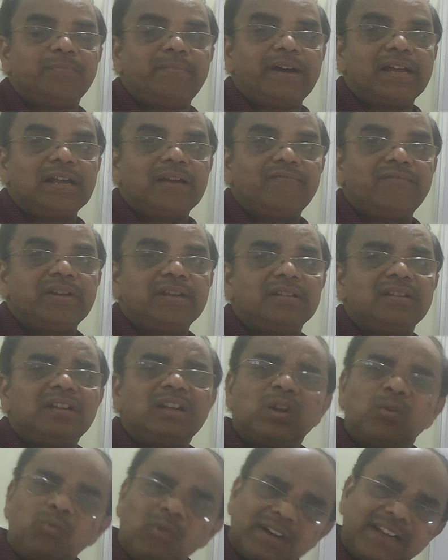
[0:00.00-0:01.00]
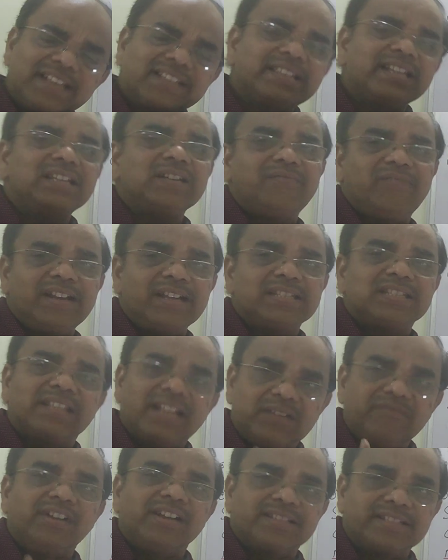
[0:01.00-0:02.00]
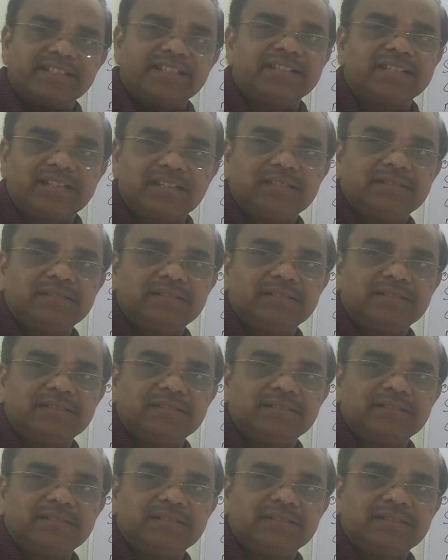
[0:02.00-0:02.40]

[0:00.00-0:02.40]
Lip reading: paraffin. What is the difference? That we'll see it.